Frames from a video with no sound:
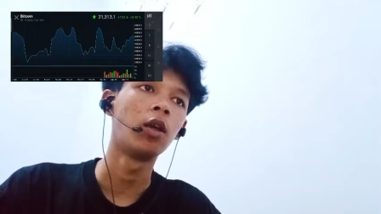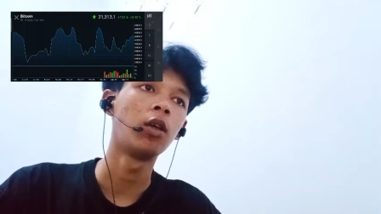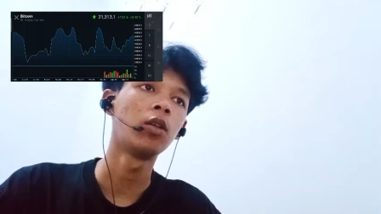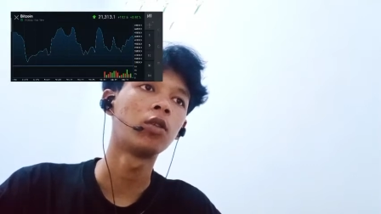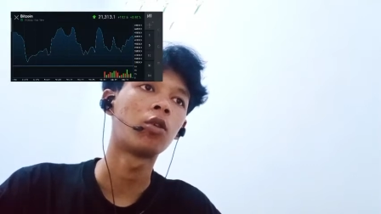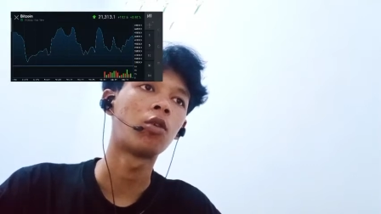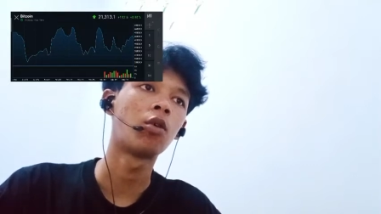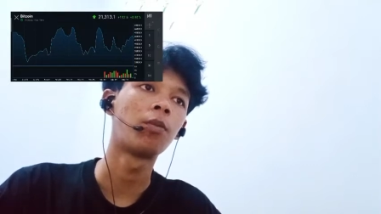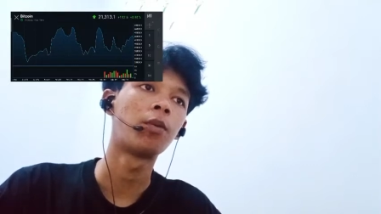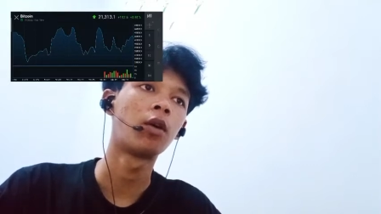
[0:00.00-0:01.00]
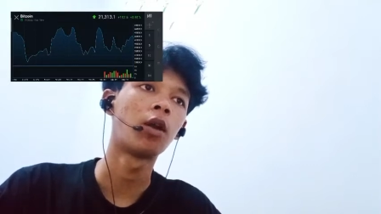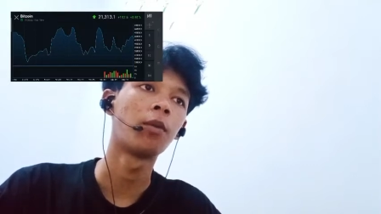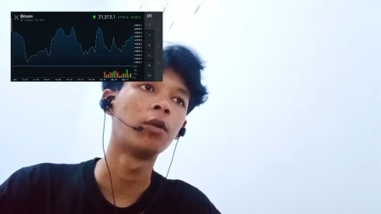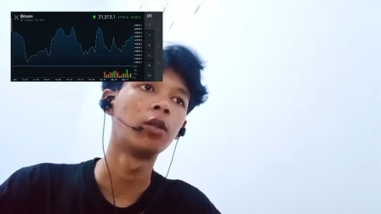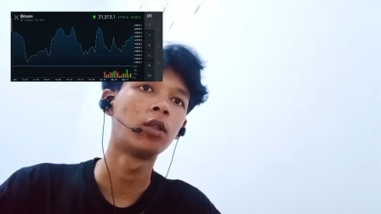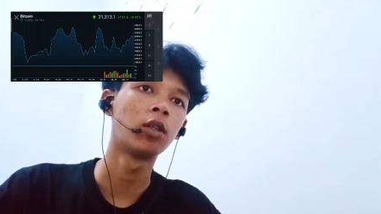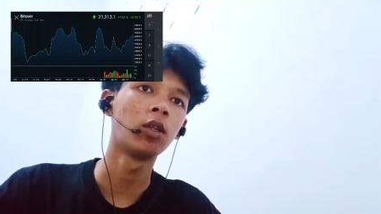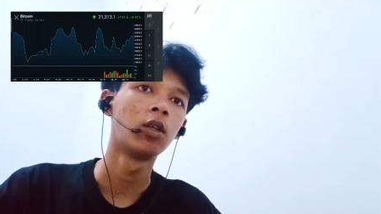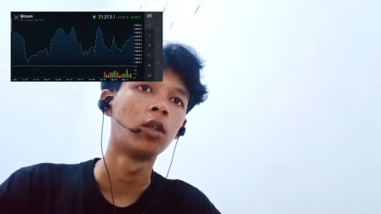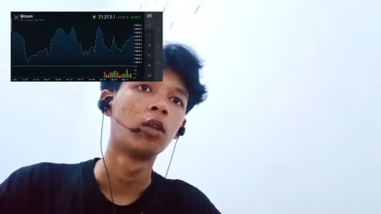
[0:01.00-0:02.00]
interoperability
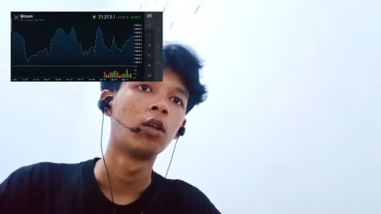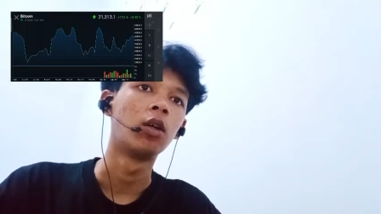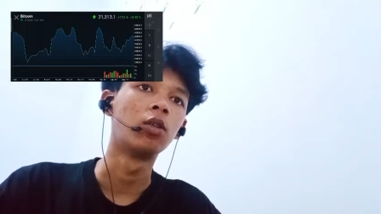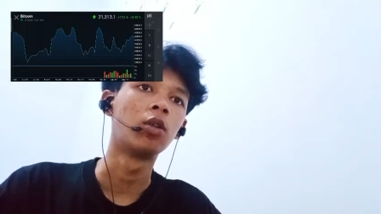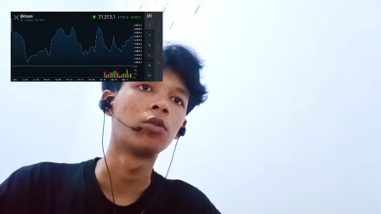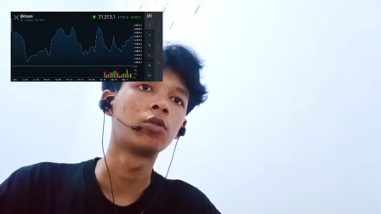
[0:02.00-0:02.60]
allows